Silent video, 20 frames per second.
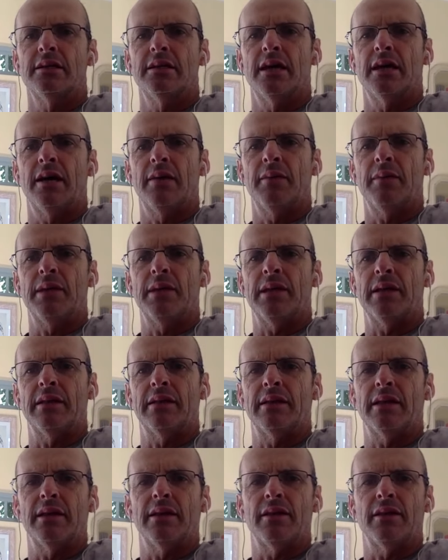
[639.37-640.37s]

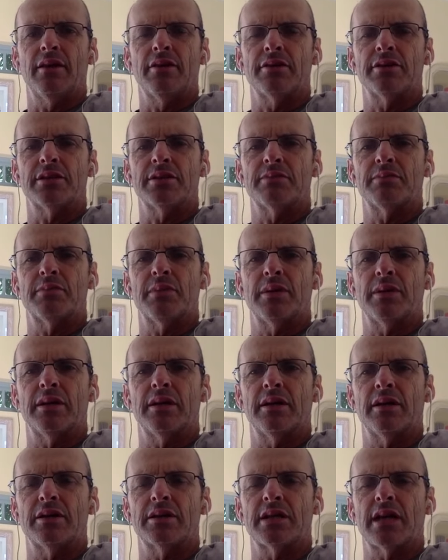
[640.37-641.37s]
in
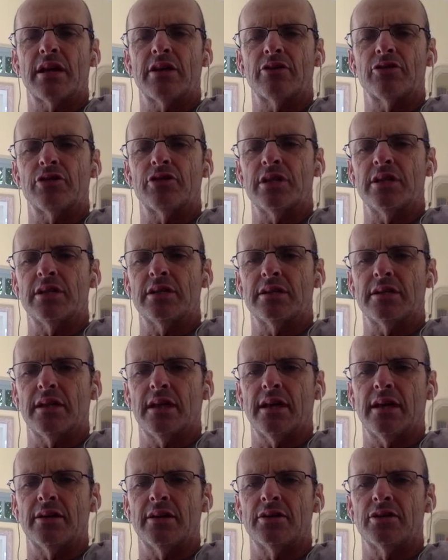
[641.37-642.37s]
those countries,
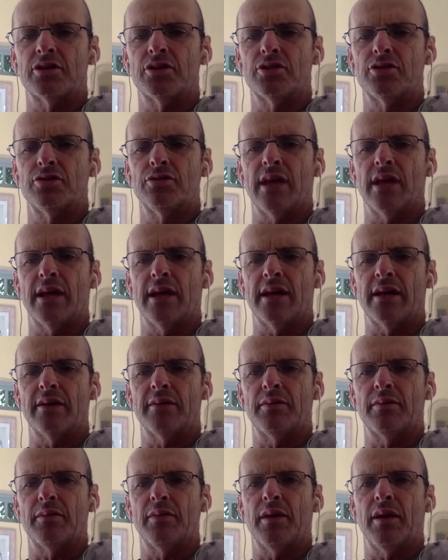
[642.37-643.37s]
and two, they
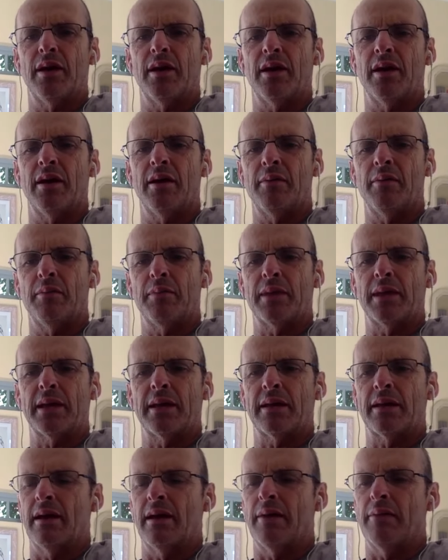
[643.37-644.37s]
had
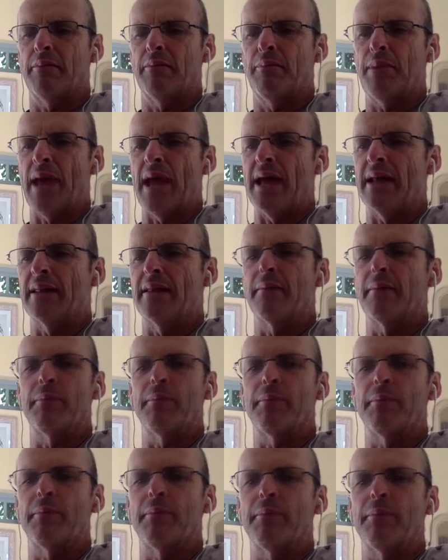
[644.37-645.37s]
banned the
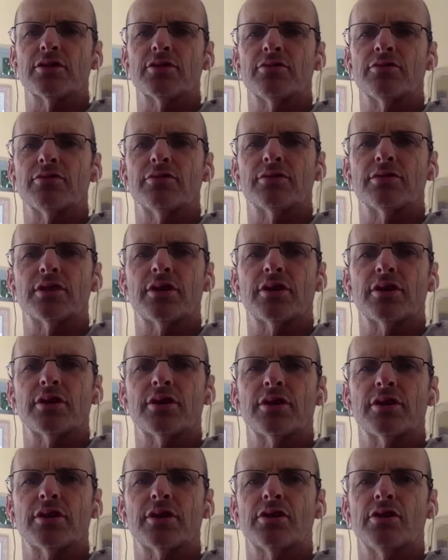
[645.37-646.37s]
bouncer rule. So
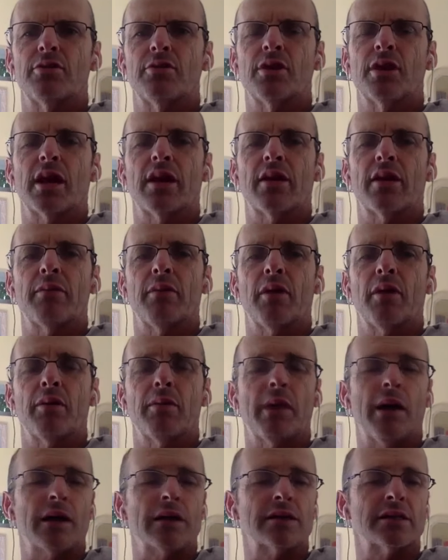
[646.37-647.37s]
you weren't allowed to bowl a
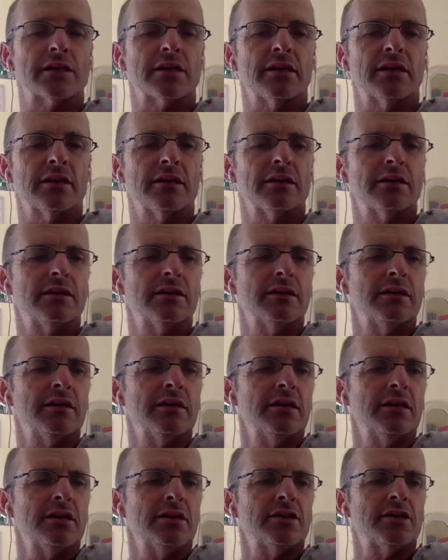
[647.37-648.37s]
bouncer.
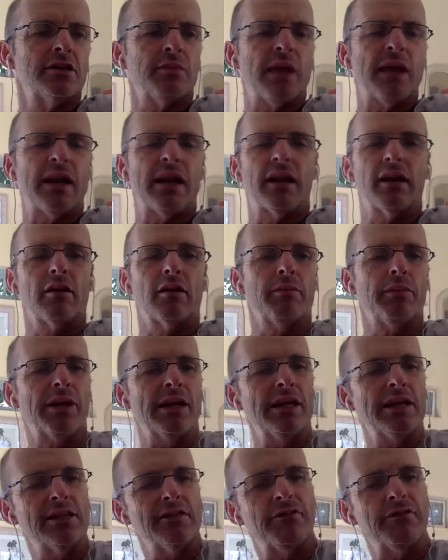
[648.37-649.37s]
So it made it a little bit
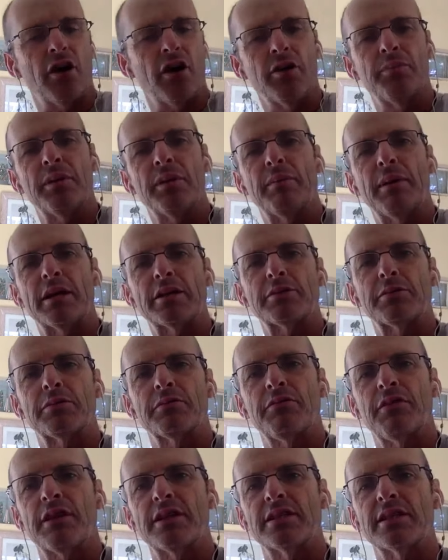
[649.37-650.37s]
easier for opening batsmen
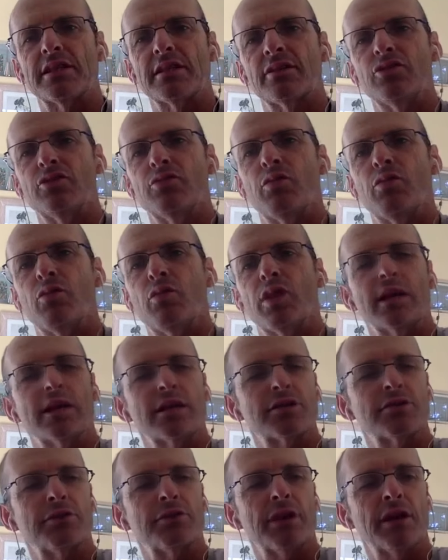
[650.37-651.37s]
facing the new ball
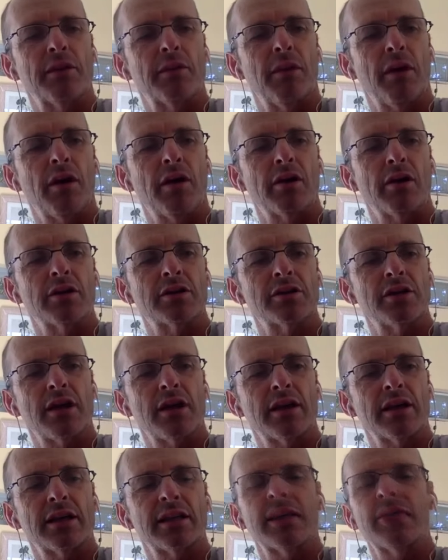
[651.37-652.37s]
against quicker bowlers,
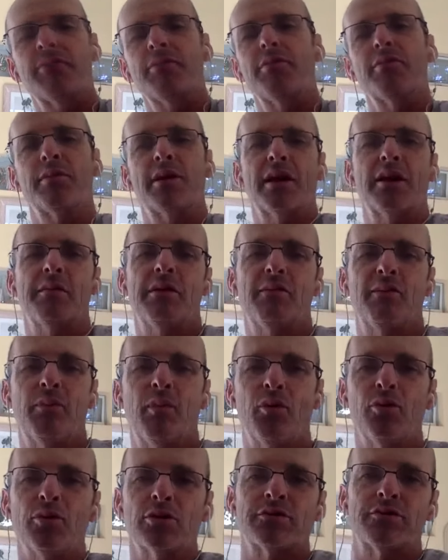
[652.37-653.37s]
knowing that there weren't going to be
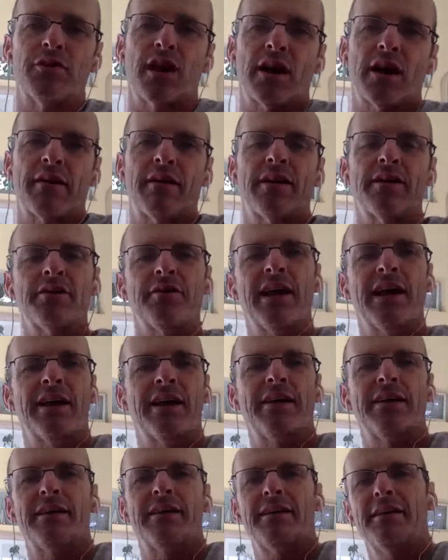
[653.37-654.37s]
balls flying around your
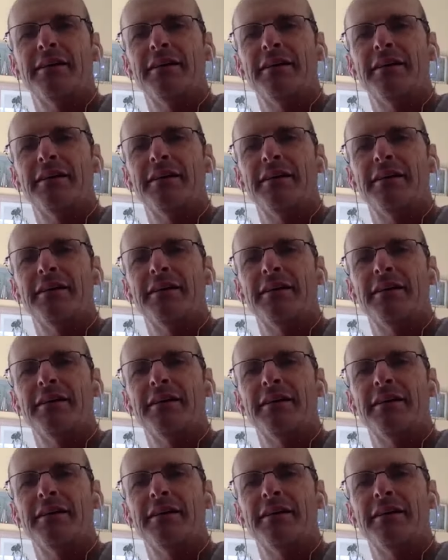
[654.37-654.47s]
head,